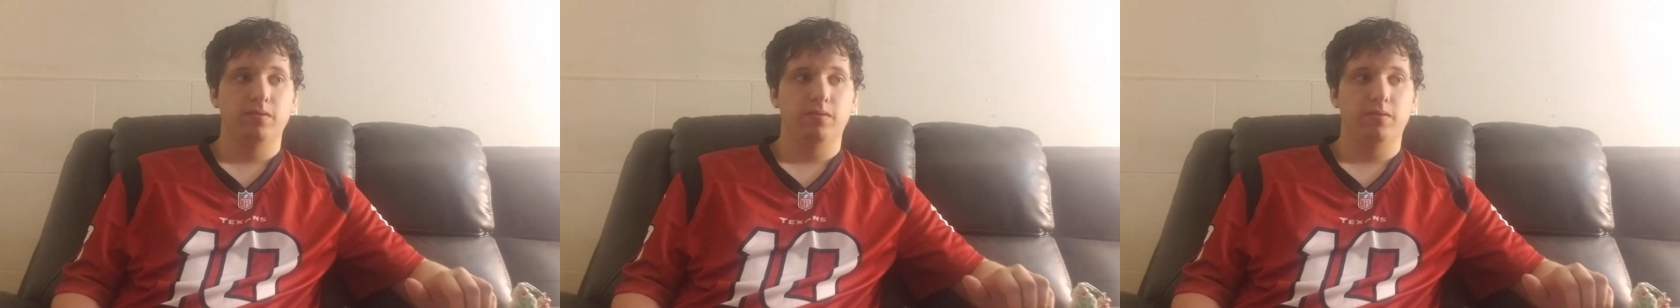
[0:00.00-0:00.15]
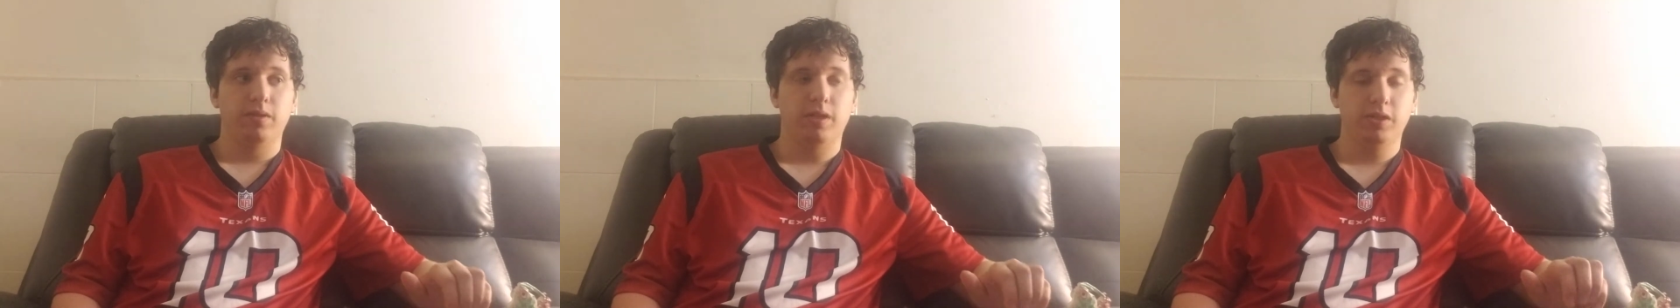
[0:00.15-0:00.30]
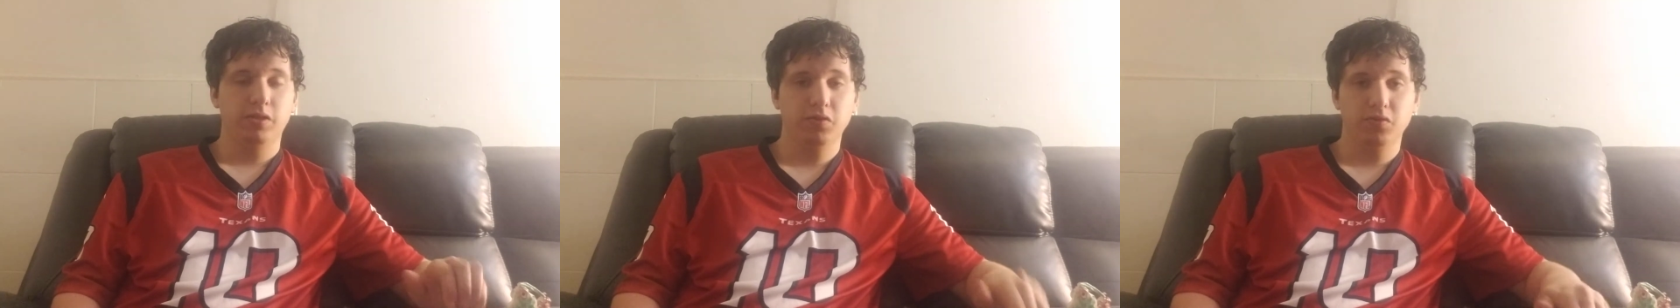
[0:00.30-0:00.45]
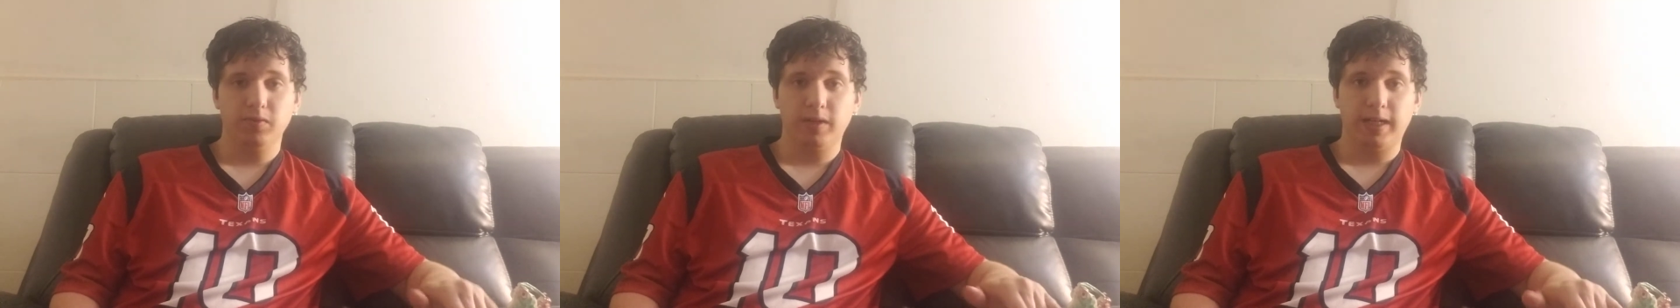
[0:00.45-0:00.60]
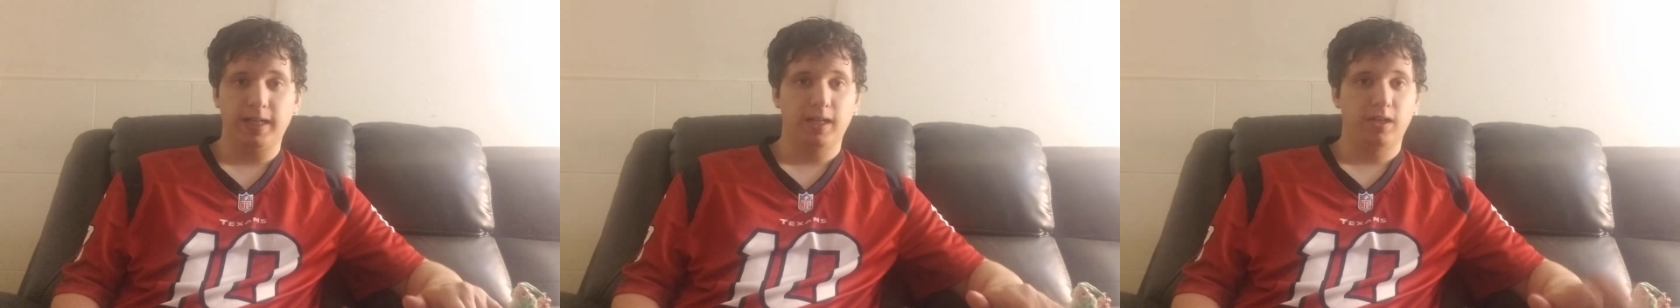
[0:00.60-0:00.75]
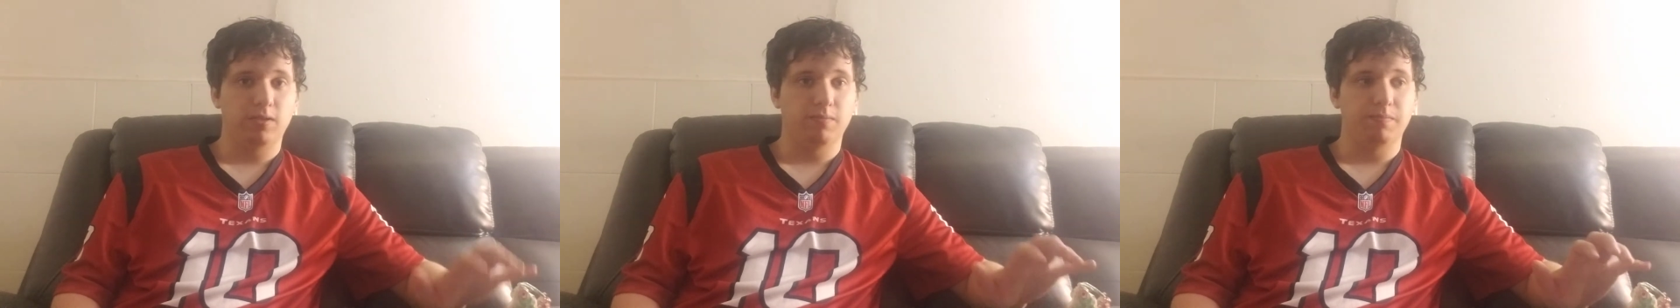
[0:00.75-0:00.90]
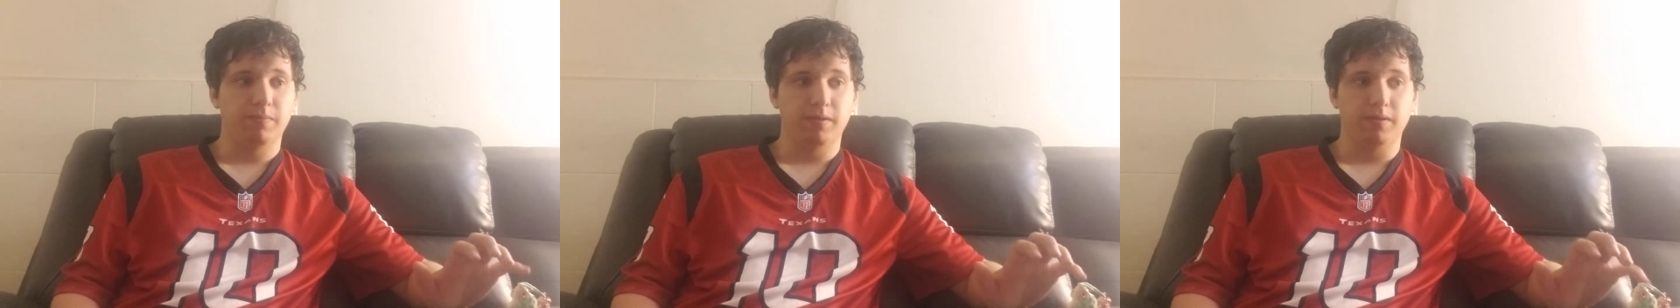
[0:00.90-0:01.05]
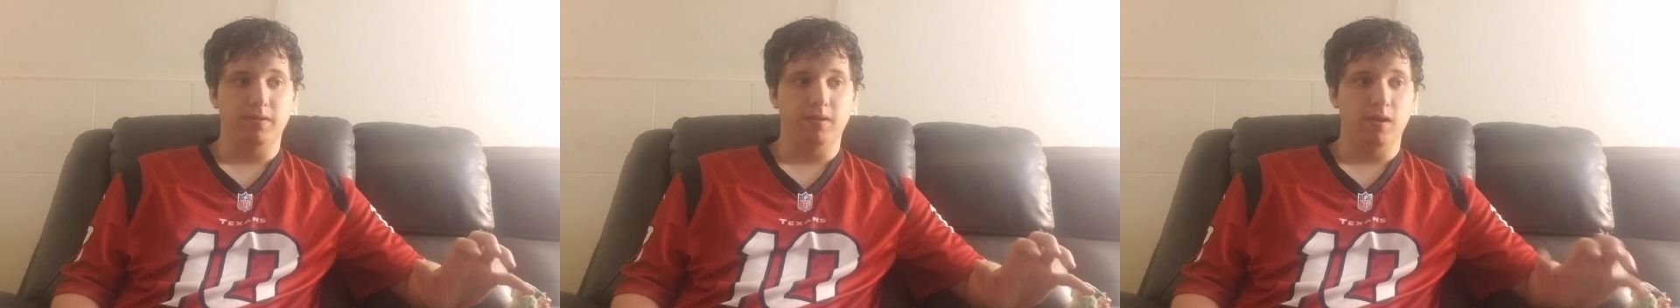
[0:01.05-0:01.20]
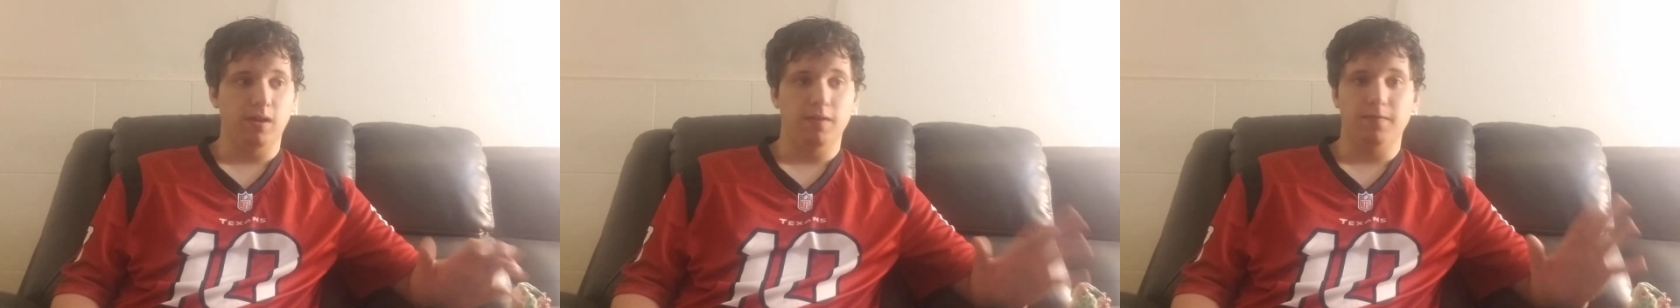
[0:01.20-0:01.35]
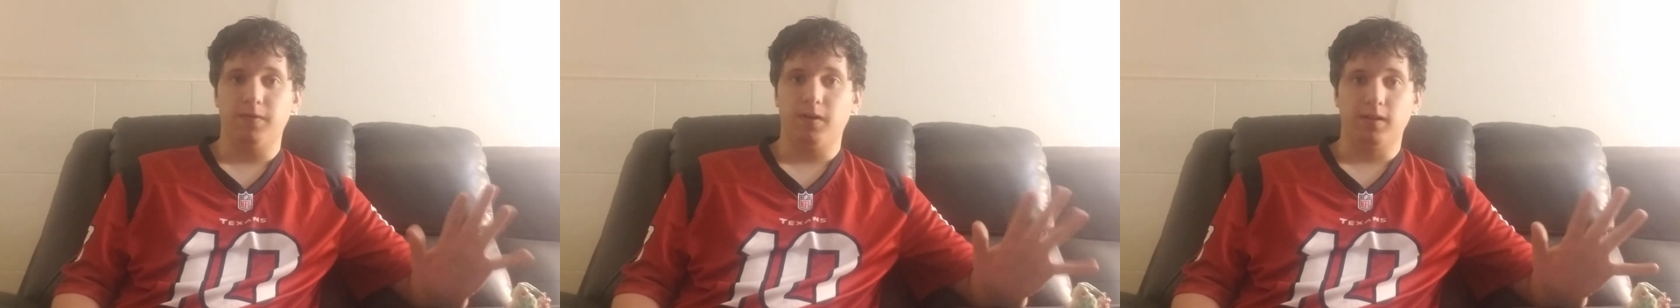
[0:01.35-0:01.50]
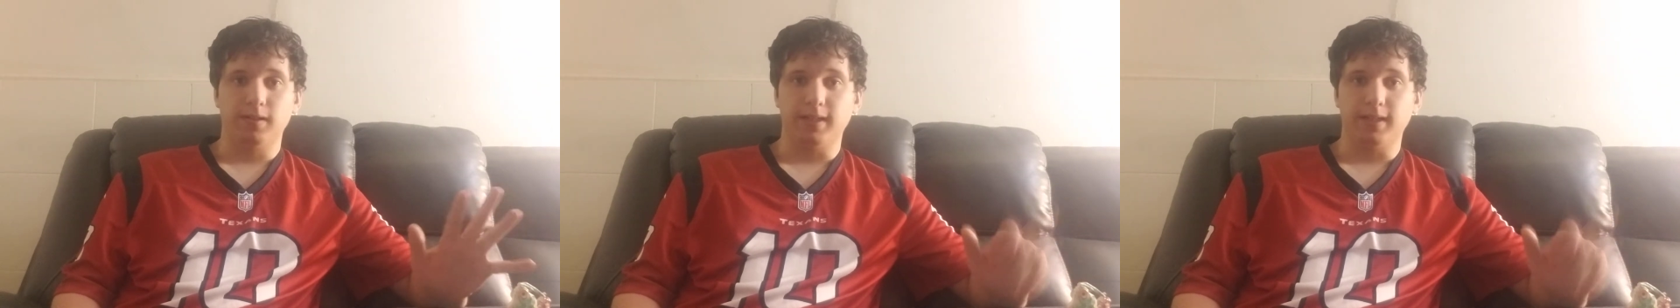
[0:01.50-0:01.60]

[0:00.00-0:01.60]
not just right now, but of all